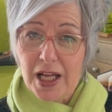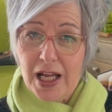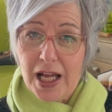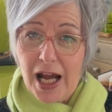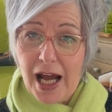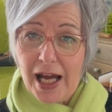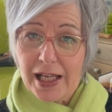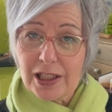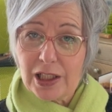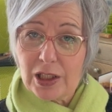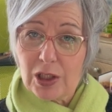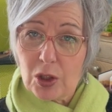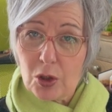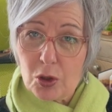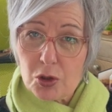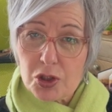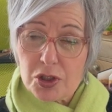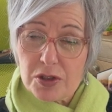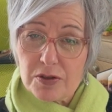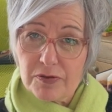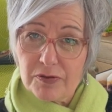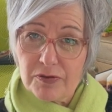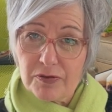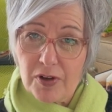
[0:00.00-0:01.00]
had a lot
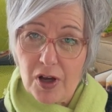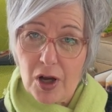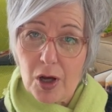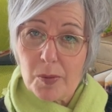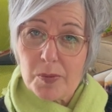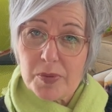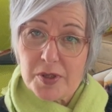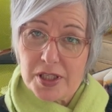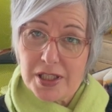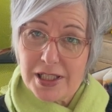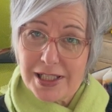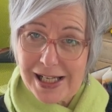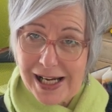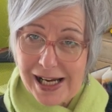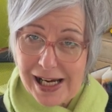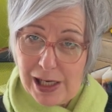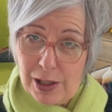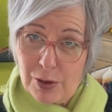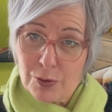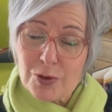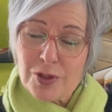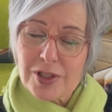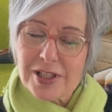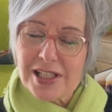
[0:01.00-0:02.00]
of ups and
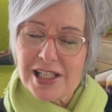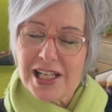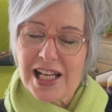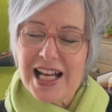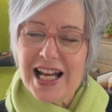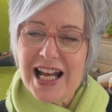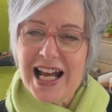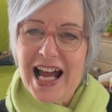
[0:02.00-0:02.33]
downs.